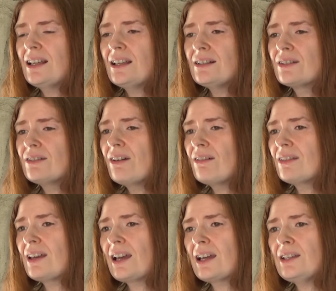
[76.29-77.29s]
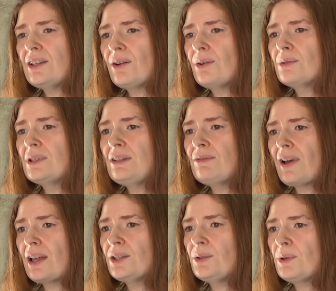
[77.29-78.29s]
It's not that I only
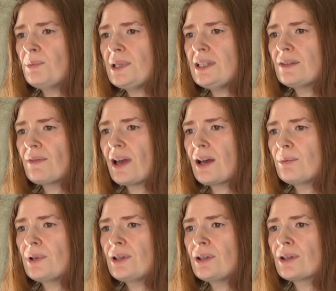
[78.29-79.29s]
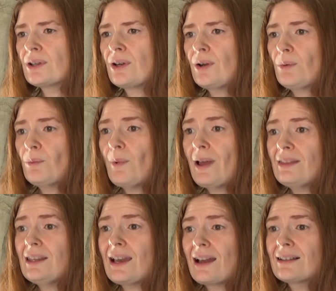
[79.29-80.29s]
value a piece of artwork when
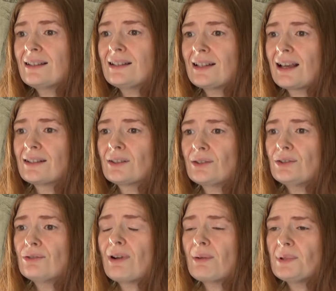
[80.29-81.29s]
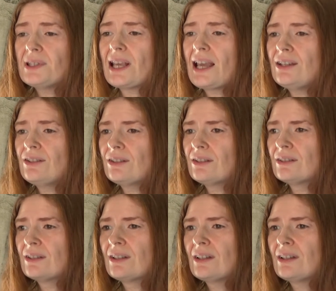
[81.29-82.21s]
the artist has a good reputation.